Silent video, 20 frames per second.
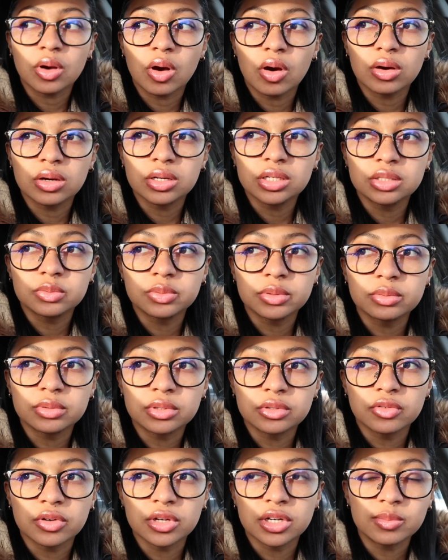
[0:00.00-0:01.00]
all these people
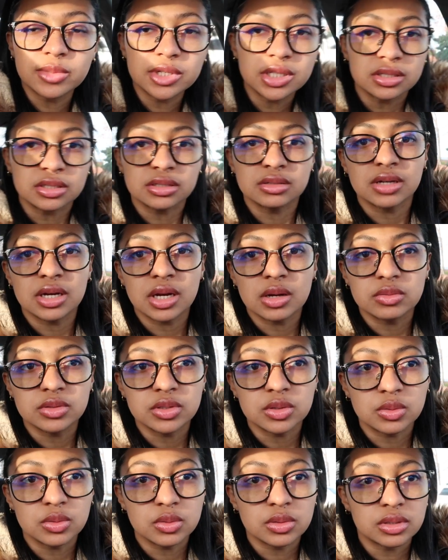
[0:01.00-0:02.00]
in front of me still have
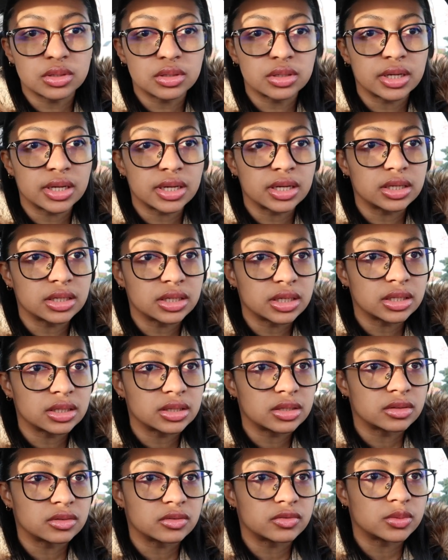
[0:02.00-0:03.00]
to order and get
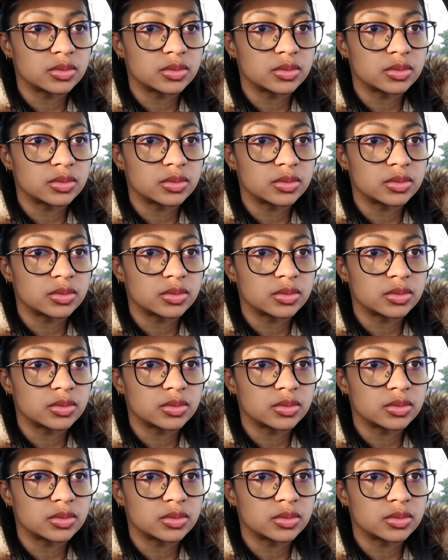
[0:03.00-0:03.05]
their